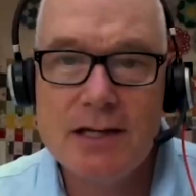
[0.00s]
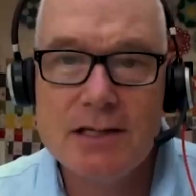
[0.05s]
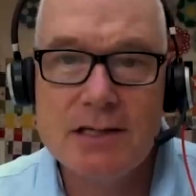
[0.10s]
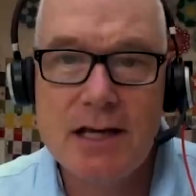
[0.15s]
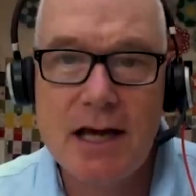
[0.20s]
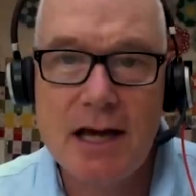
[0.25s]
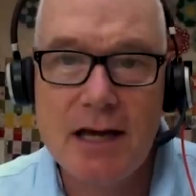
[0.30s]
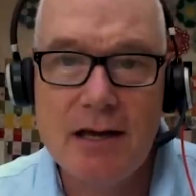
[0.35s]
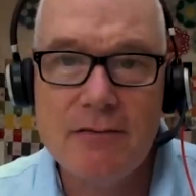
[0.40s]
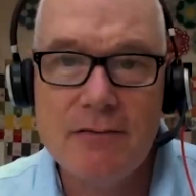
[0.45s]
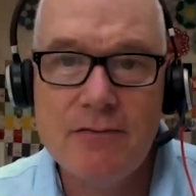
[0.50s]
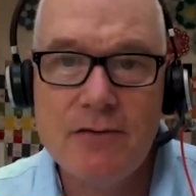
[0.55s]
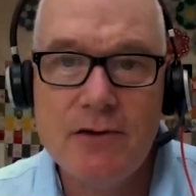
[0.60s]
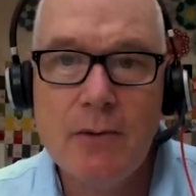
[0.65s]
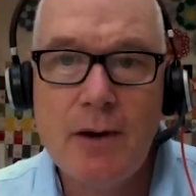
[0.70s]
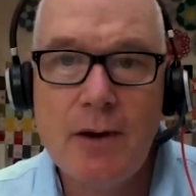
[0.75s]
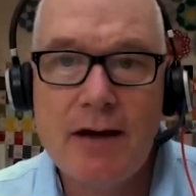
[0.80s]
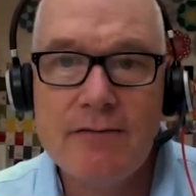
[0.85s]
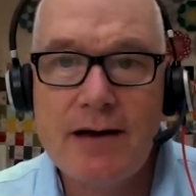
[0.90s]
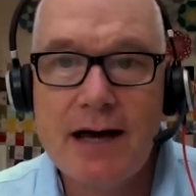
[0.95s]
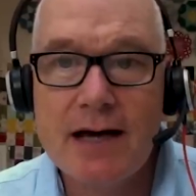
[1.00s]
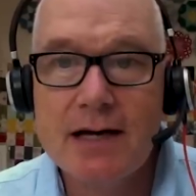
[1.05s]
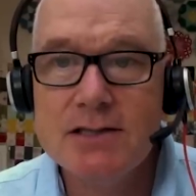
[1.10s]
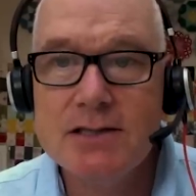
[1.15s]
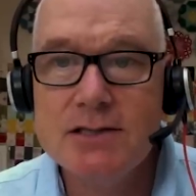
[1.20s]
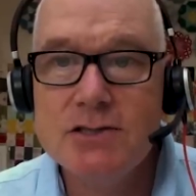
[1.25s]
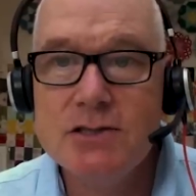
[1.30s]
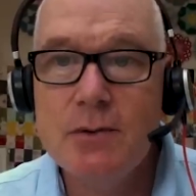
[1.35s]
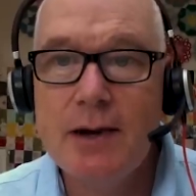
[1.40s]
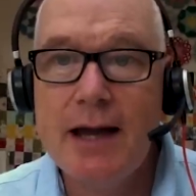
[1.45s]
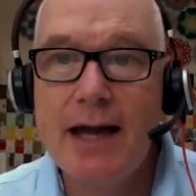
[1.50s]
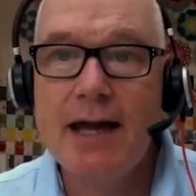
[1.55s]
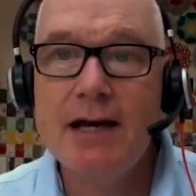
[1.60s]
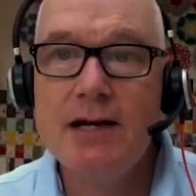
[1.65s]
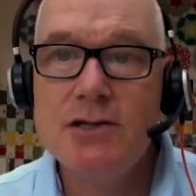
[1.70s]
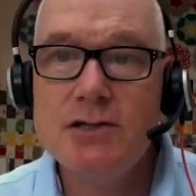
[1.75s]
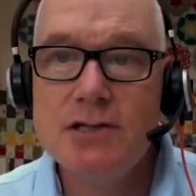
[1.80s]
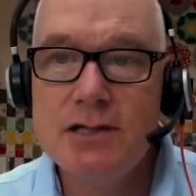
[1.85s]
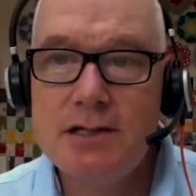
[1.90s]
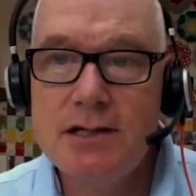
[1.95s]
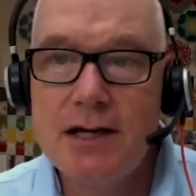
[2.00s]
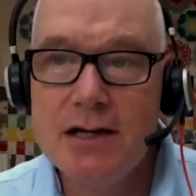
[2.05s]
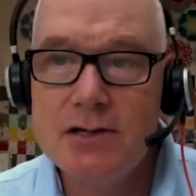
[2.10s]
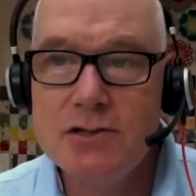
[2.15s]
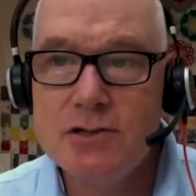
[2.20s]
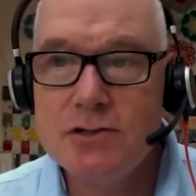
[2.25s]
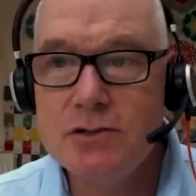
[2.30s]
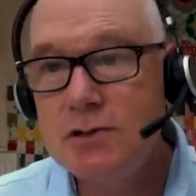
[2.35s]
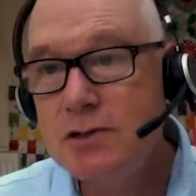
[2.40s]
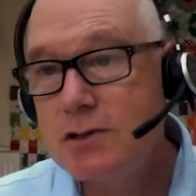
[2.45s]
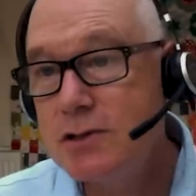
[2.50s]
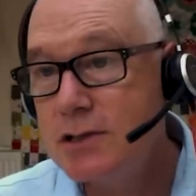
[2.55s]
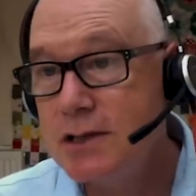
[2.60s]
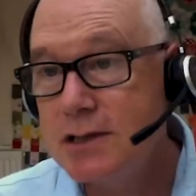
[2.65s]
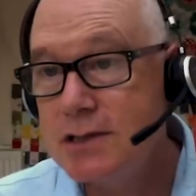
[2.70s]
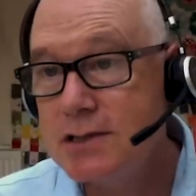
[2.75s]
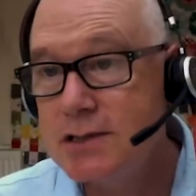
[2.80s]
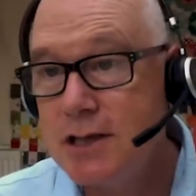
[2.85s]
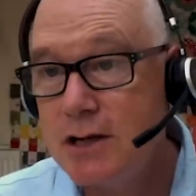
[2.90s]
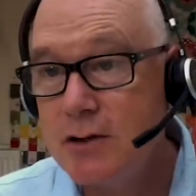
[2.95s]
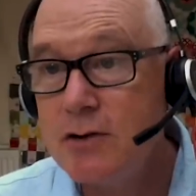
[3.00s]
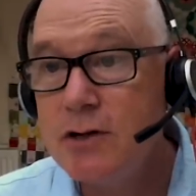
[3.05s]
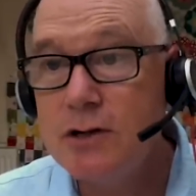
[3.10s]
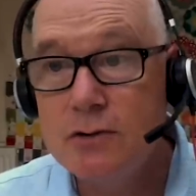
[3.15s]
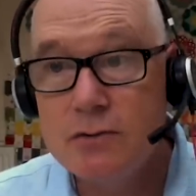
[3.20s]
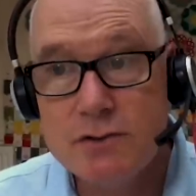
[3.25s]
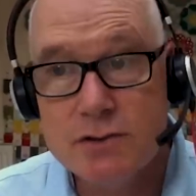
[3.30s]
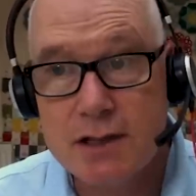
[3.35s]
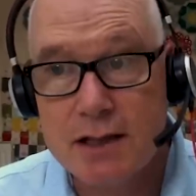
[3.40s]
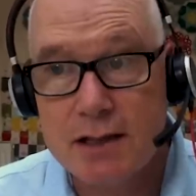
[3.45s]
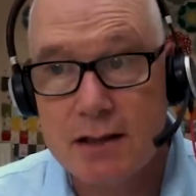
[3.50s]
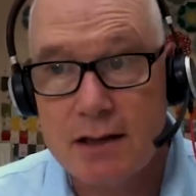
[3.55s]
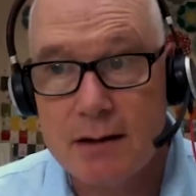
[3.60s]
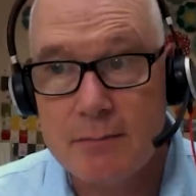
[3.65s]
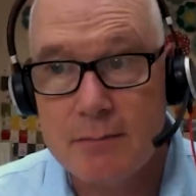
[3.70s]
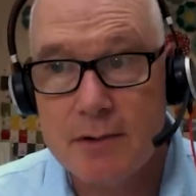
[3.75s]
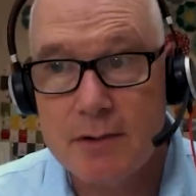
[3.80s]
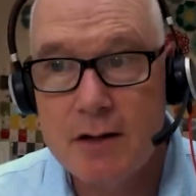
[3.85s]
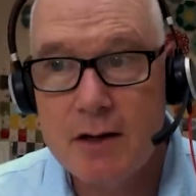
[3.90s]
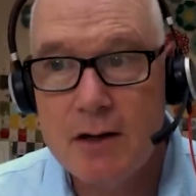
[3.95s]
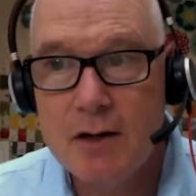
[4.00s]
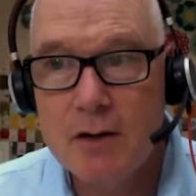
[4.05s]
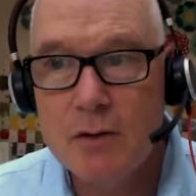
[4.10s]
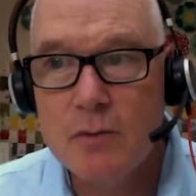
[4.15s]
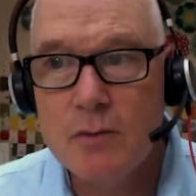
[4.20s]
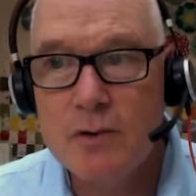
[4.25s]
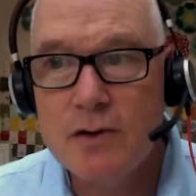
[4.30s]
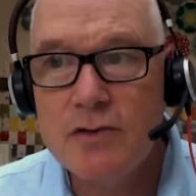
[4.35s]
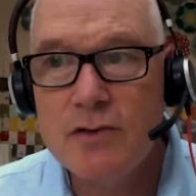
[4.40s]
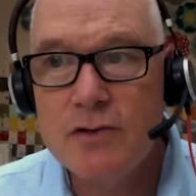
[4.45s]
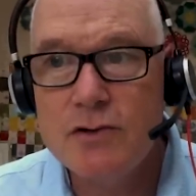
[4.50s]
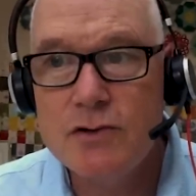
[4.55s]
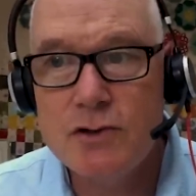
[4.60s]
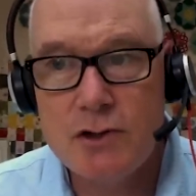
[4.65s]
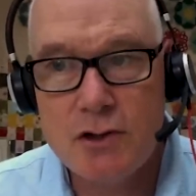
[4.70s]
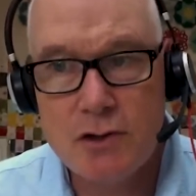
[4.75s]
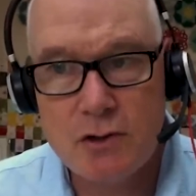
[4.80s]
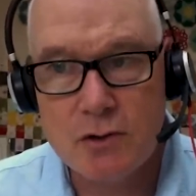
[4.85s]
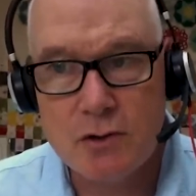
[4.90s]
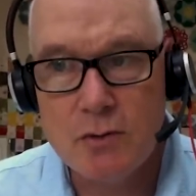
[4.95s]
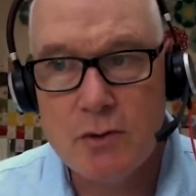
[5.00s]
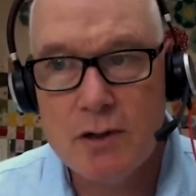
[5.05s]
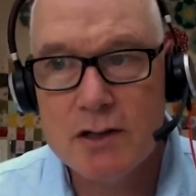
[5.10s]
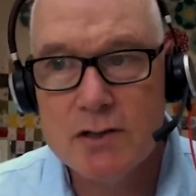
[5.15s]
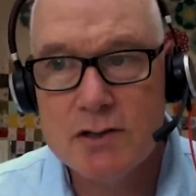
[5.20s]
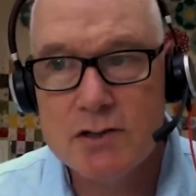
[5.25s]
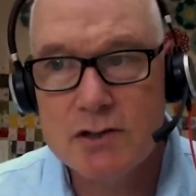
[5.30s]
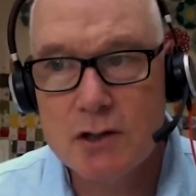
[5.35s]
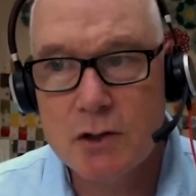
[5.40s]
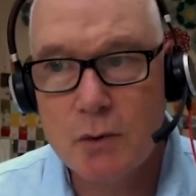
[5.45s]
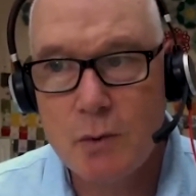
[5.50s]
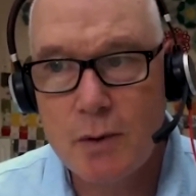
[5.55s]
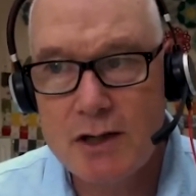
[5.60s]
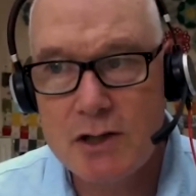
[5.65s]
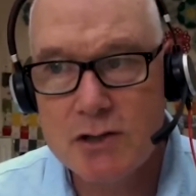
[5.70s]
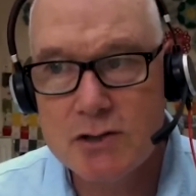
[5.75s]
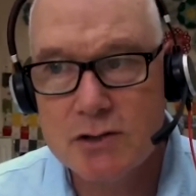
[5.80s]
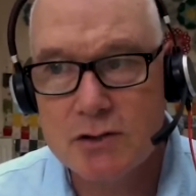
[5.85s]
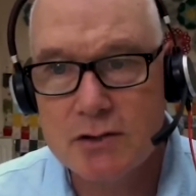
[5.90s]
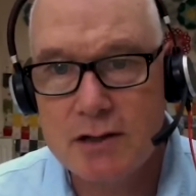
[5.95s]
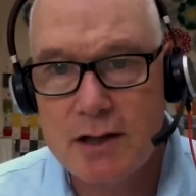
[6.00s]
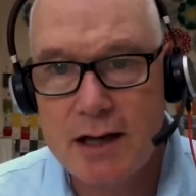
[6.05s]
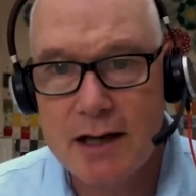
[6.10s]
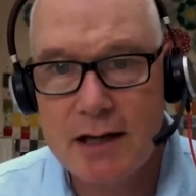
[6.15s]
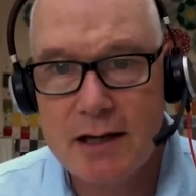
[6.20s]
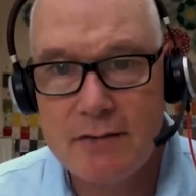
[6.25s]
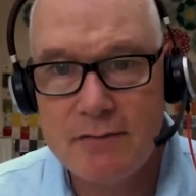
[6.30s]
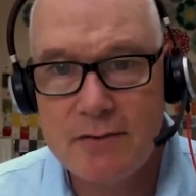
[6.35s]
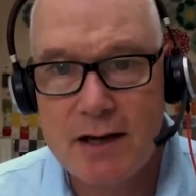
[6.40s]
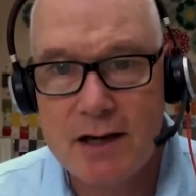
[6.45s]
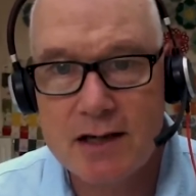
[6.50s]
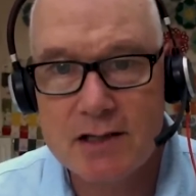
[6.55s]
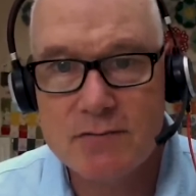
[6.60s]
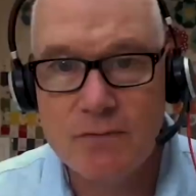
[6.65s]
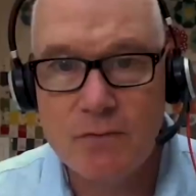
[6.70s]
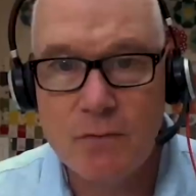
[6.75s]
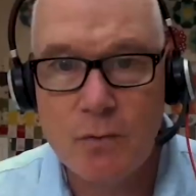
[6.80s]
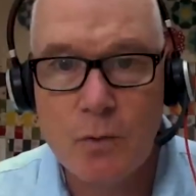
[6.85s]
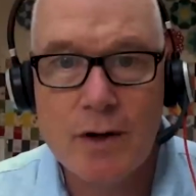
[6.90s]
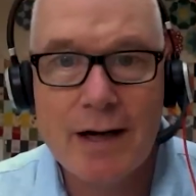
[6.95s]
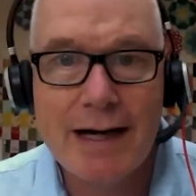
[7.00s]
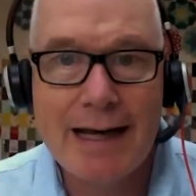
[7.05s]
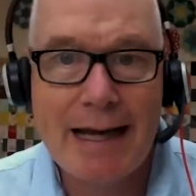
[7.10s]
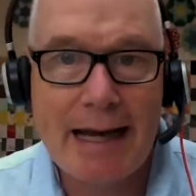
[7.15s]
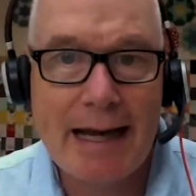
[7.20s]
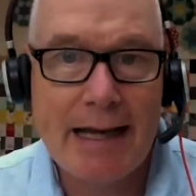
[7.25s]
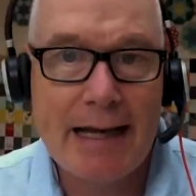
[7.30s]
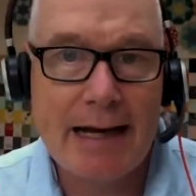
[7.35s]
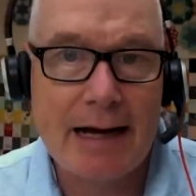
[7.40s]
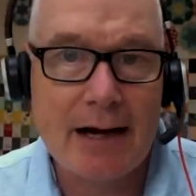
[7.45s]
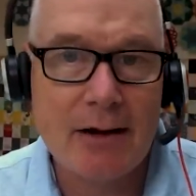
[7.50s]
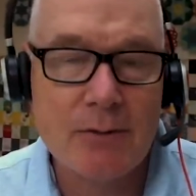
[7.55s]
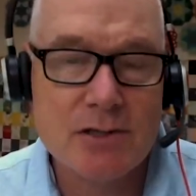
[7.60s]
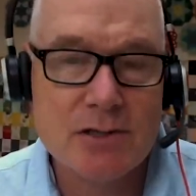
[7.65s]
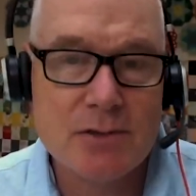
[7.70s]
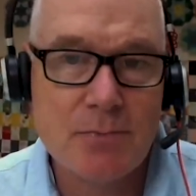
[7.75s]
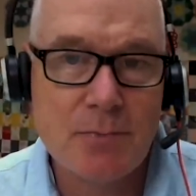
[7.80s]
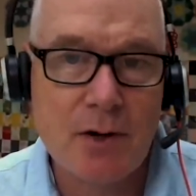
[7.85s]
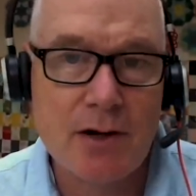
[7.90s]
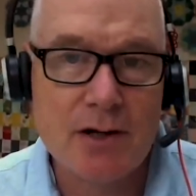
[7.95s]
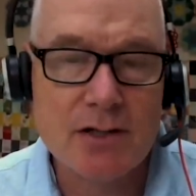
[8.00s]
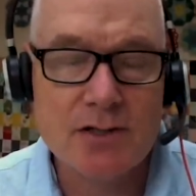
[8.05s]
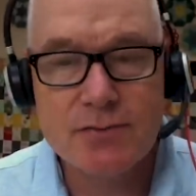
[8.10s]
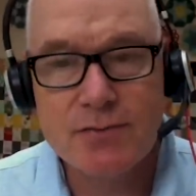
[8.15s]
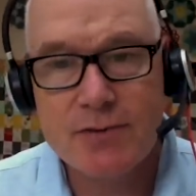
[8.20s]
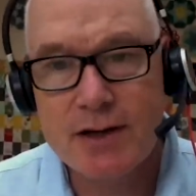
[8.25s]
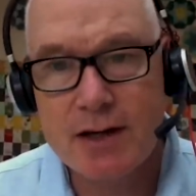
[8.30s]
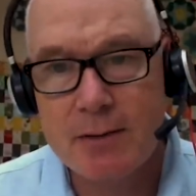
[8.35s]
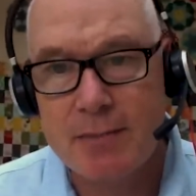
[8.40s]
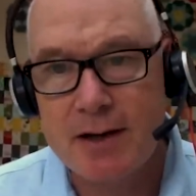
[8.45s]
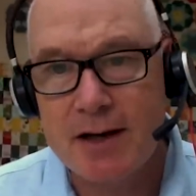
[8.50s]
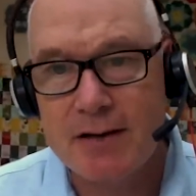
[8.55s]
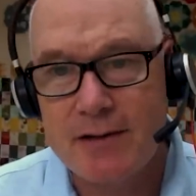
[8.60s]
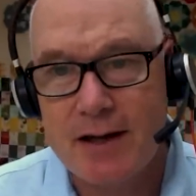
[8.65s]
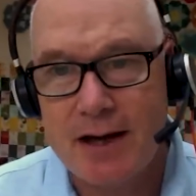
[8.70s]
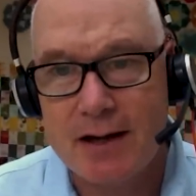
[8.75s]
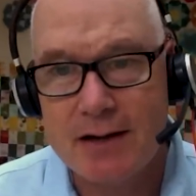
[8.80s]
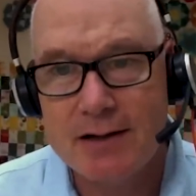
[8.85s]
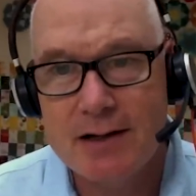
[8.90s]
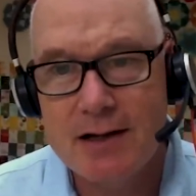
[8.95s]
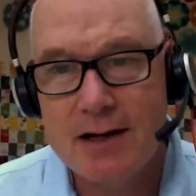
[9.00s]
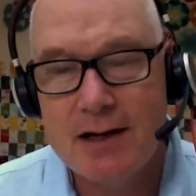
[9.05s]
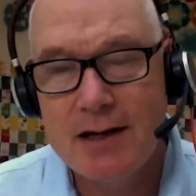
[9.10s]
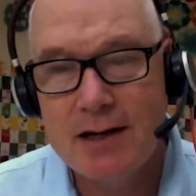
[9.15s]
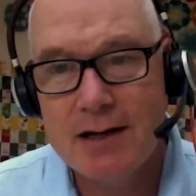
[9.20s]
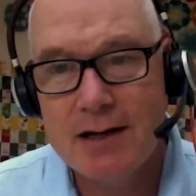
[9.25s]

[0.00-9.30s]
they say if you have access to antigen tests, you should consider using them with two sequential negative tests 48 hours apart. So think about that.